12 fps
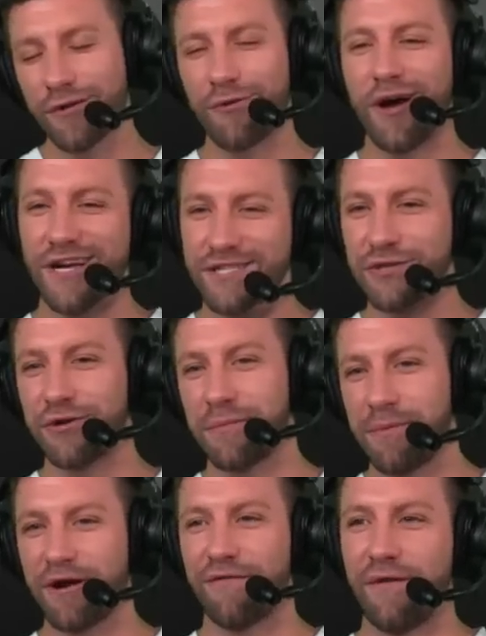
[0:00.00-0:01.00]
roster
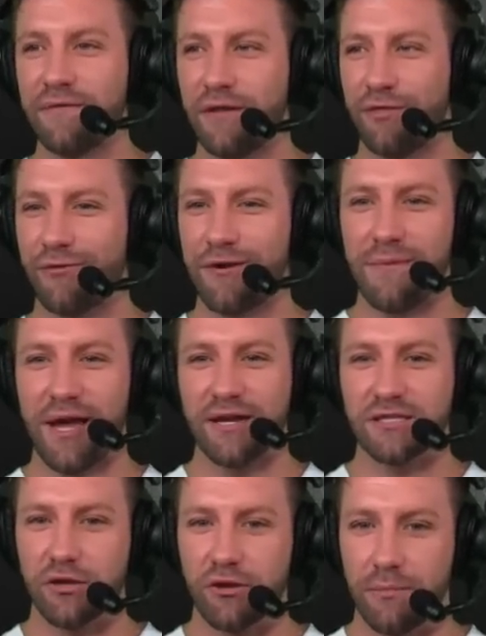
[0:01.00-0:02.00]
compared to 53 man
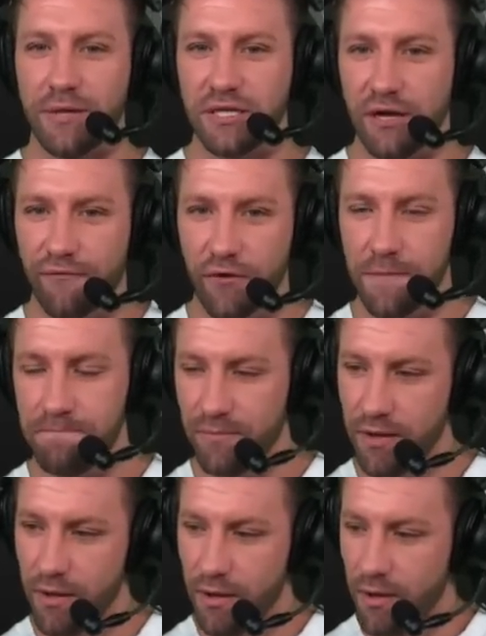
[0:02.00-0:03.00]
is a little bit different.
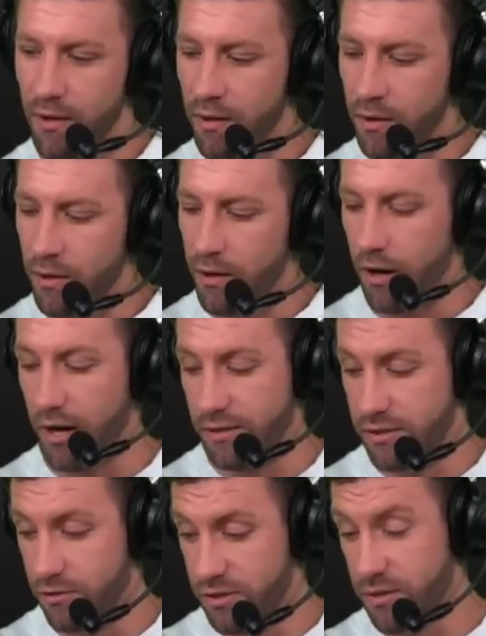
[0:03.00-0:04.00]
All right,
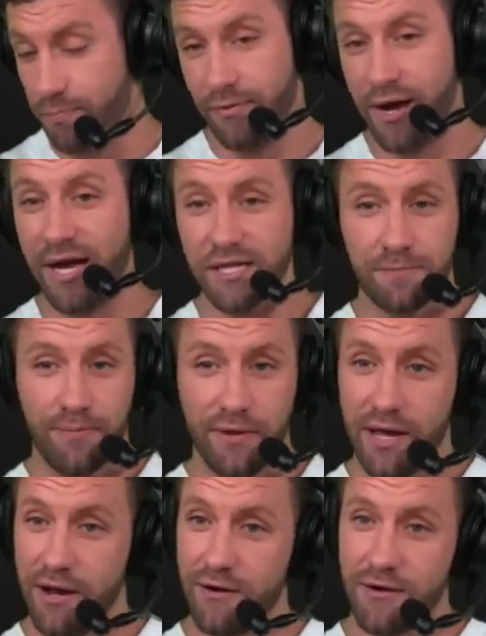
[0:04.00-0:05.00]
so surprise
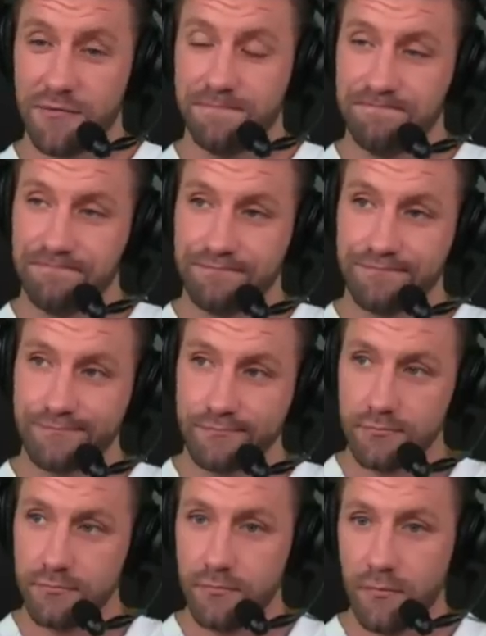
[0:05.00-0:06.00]
player
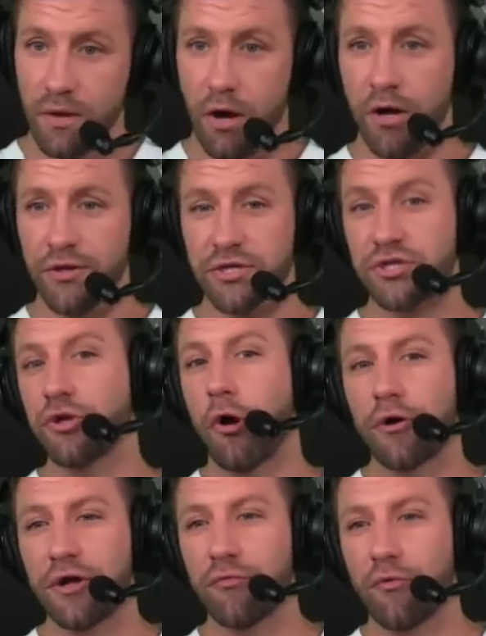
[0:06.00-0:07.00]
on the
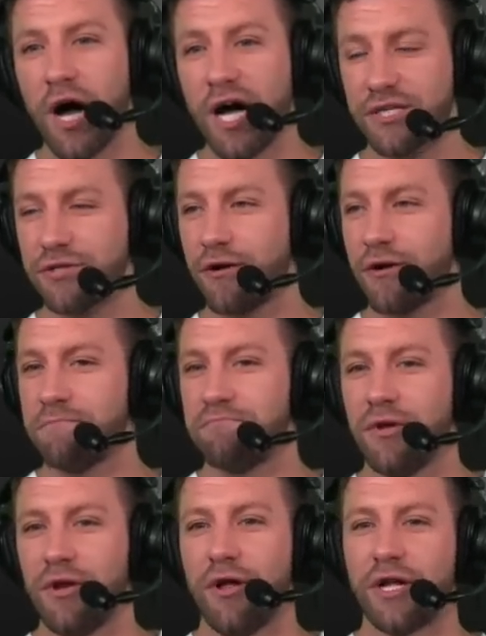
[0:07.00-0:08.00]
starting roster.
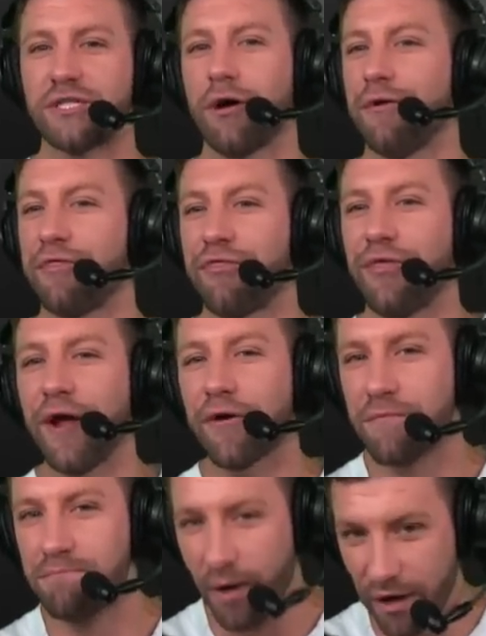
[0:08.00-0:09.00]
Let's go with
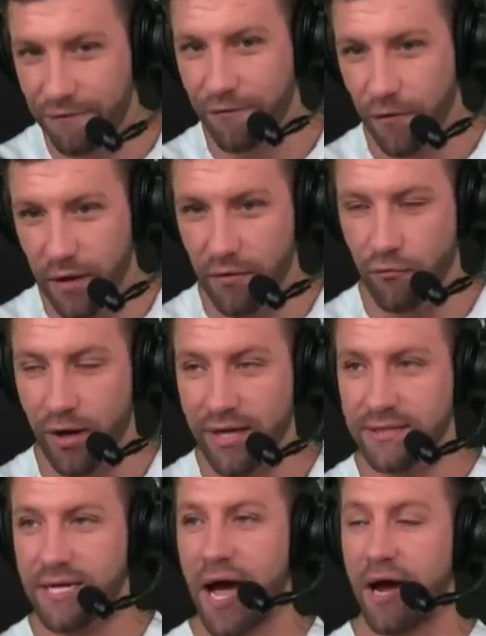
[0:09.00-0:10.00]
Thayer Munford at
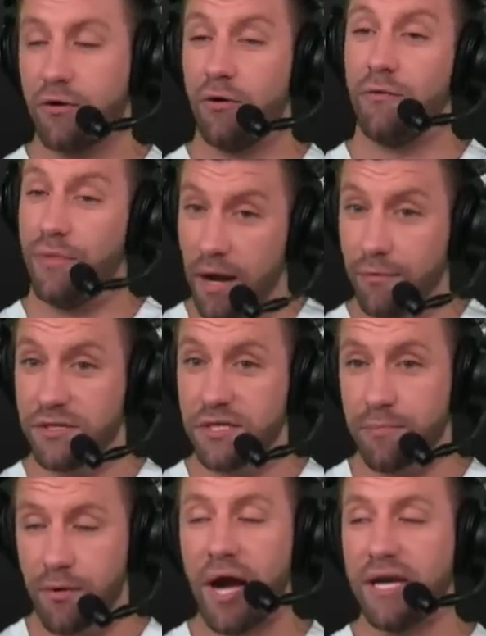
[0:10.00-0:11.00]
right tackle. That would
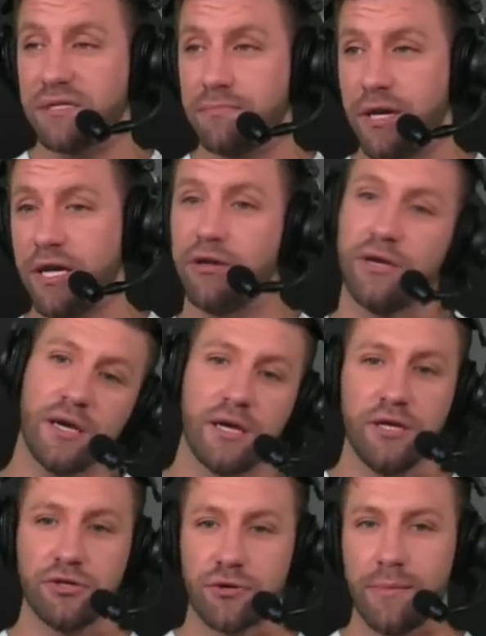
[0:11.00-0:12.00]
surprise me. You kick
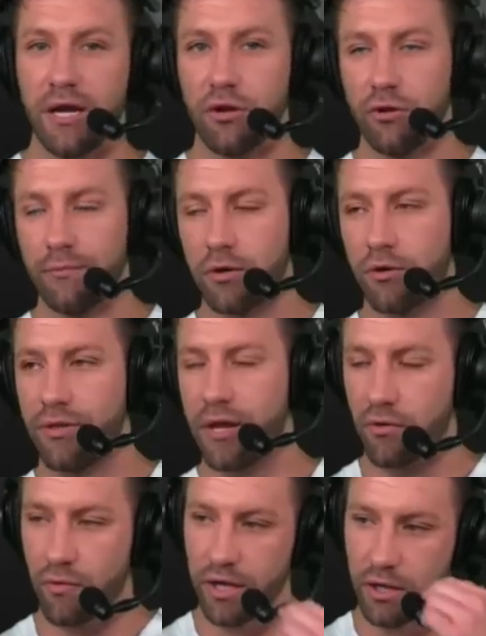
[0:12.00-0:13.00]
in Jermaine Eluemunor then
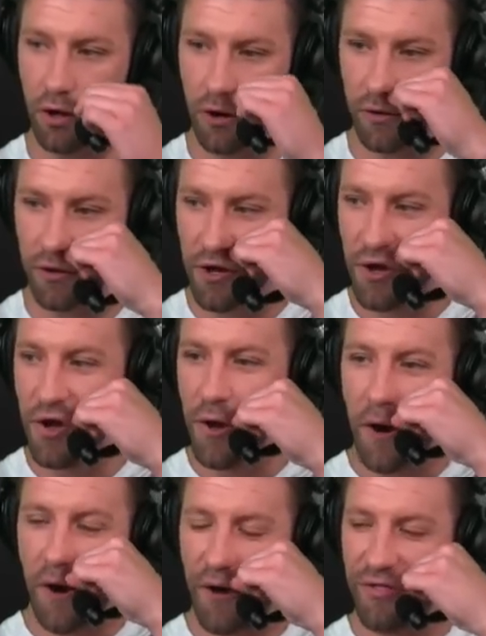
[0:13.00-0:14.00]
at right guard.
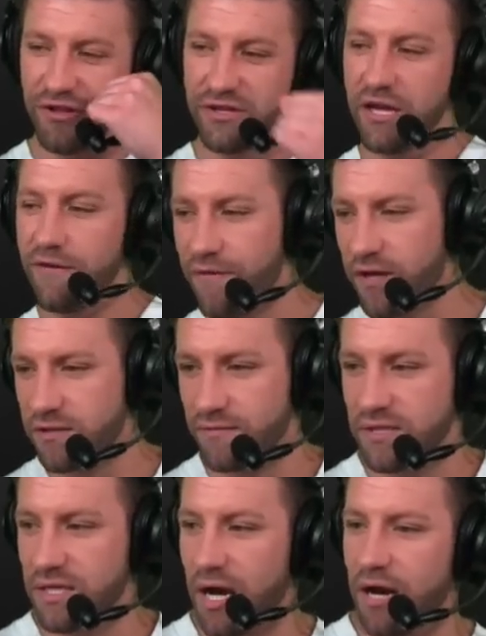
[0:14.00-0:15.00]
On the defensive
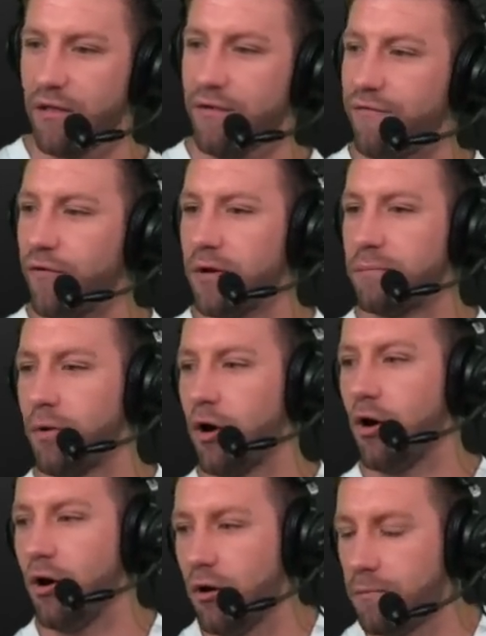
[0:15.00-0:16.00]
side of the
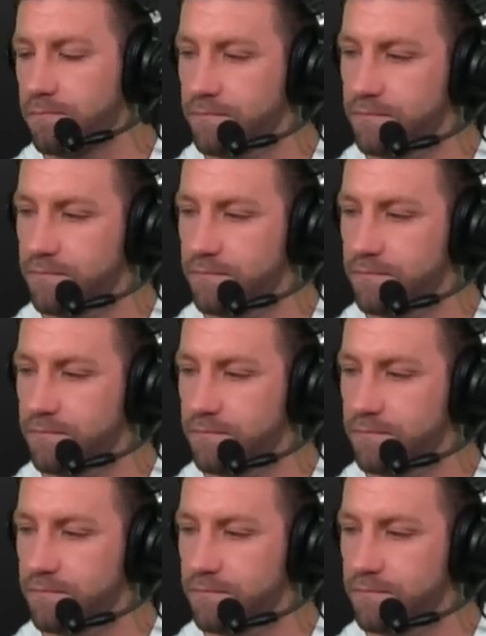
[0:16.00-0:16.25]
football,